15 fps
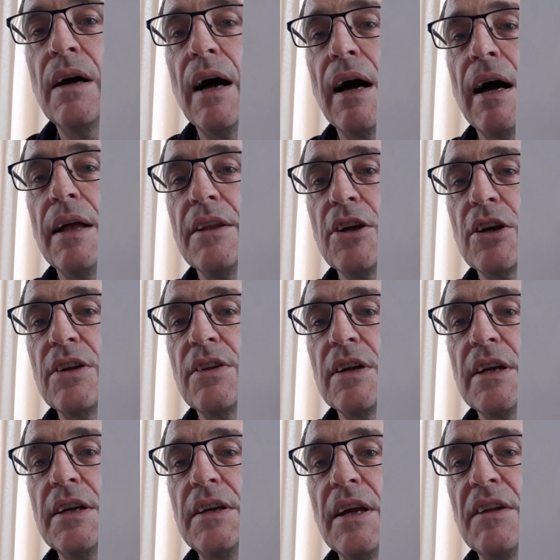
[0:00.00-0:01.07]
and you can see
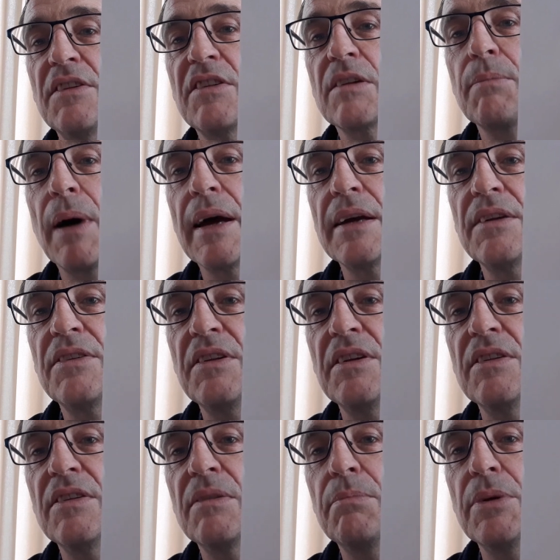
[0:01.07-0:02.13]
the disc
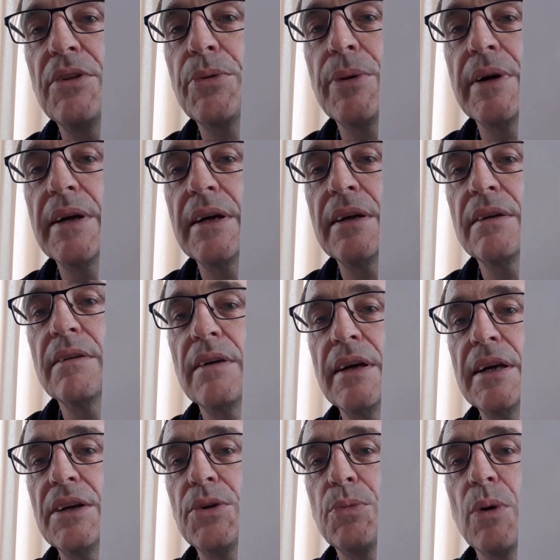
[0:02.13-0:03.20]
spaces between
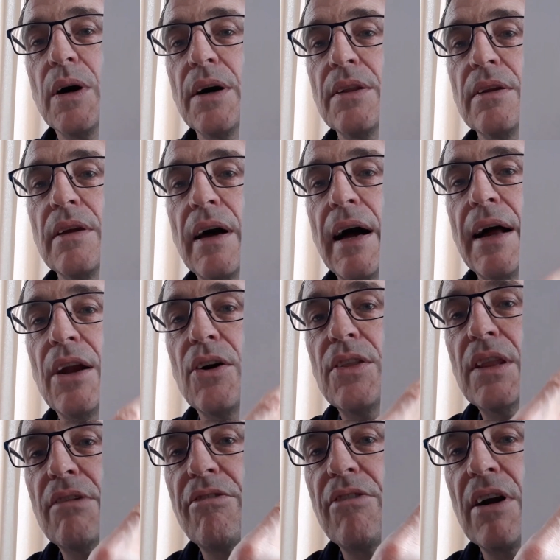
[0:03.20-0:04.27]
each one. And on
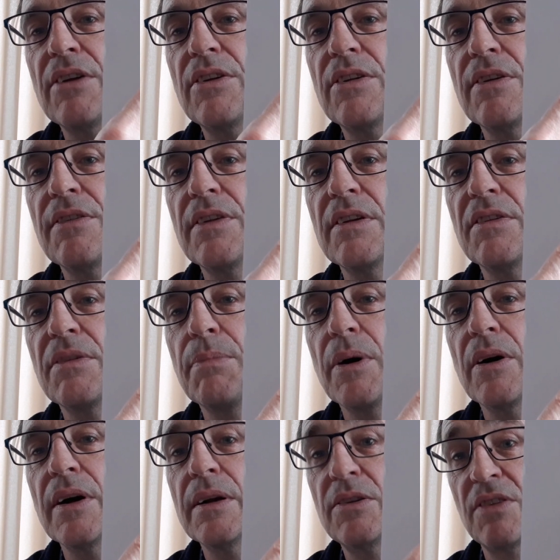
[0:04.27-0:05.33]
the front of the
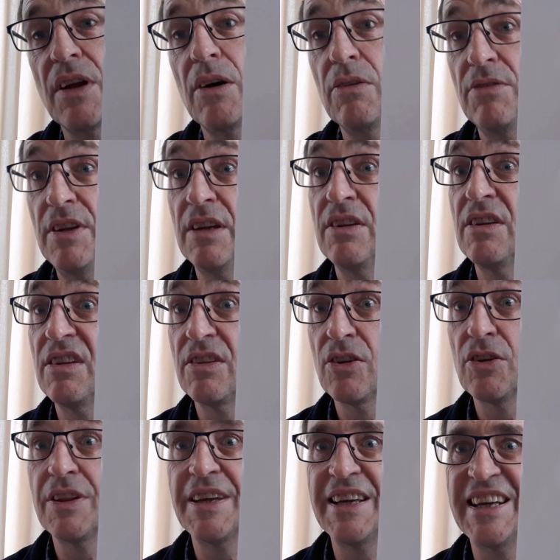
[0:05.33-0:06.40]
spine, so this is
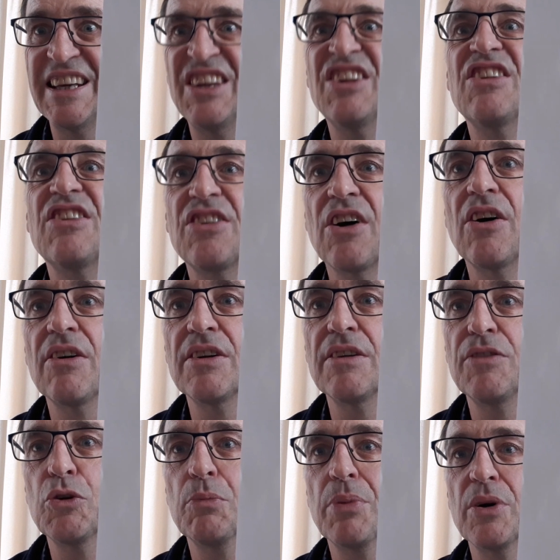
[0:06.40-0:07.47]
on the inside
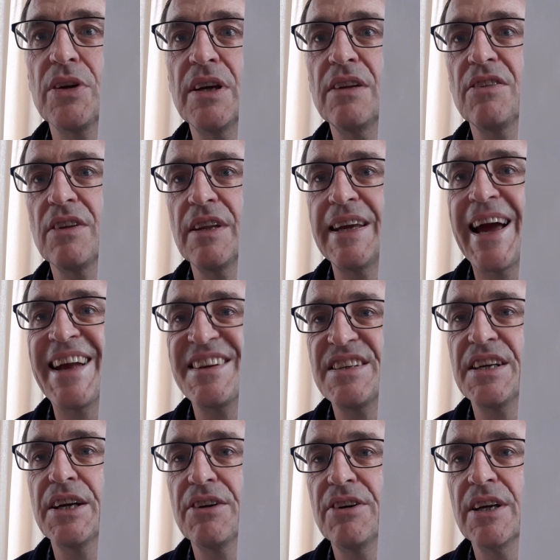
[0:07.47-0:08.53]
of your body, so the
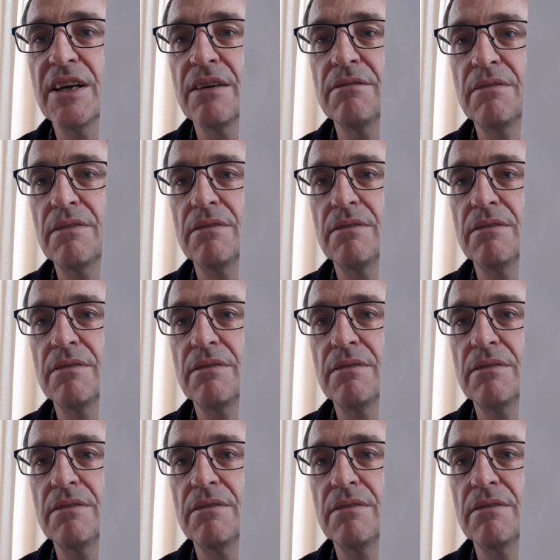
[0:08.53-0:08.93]
anterior